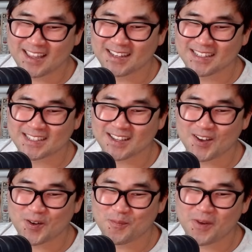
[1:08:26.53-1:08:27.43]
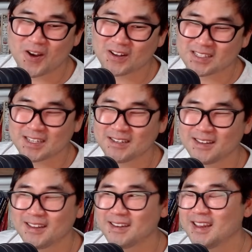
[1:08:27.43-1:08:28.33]
And so Mars
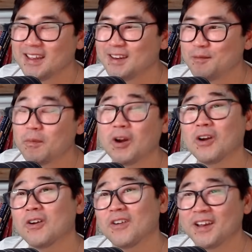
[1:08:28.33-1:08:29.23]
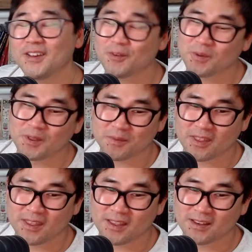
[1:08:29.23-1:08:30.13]
and Mercury, your ruling
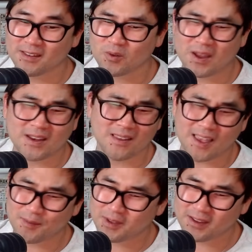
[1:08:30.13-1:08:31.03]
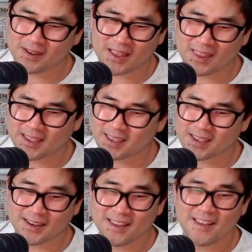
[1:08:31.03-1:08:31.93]
planet, great alignment. I like
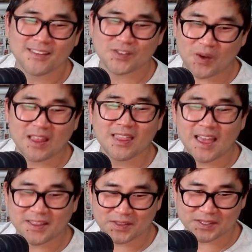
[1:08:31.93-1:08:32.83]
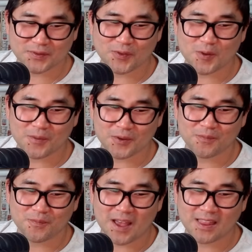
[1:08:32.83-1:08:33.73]
it. So I like this full
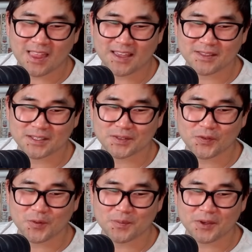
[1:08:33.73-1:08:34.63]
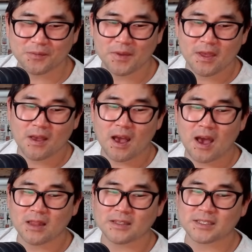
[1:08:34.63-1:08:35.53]
moon. I like this full moon.
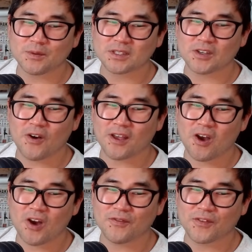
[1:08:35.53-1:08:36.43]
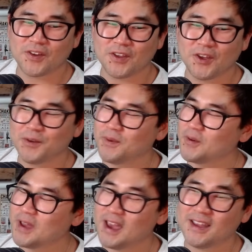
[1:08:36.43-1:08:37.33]
Let's see what's going on for you,
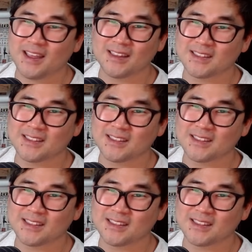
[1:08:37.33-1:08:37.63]
okay?